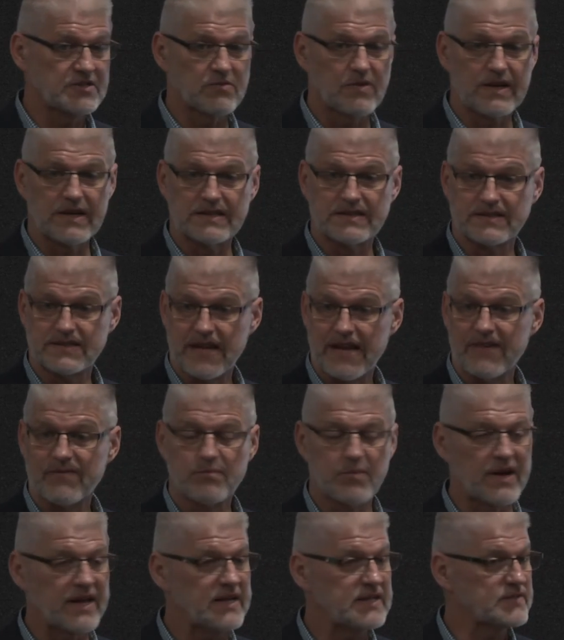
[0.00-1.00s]
want a safe
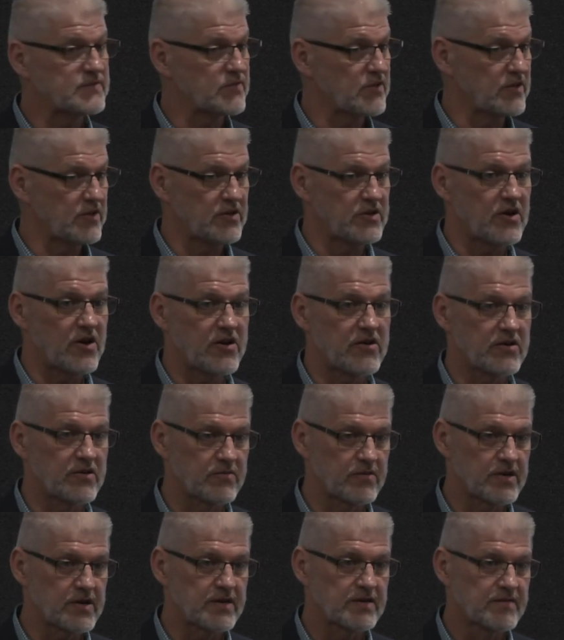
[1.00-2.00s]
place for their daughter to
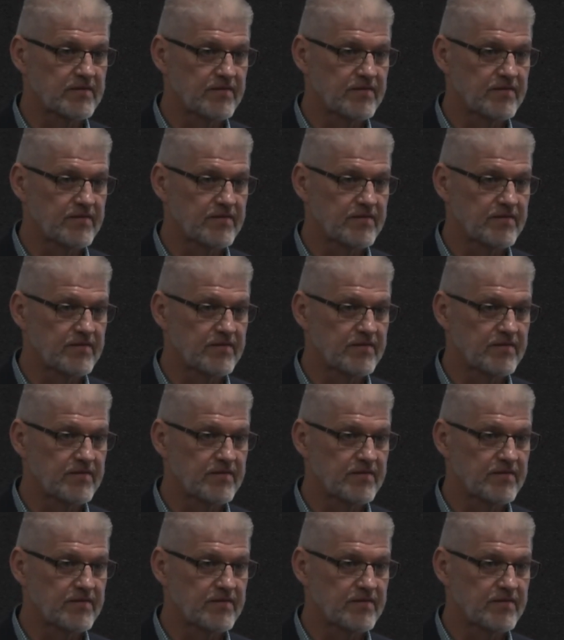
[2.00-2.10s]
work.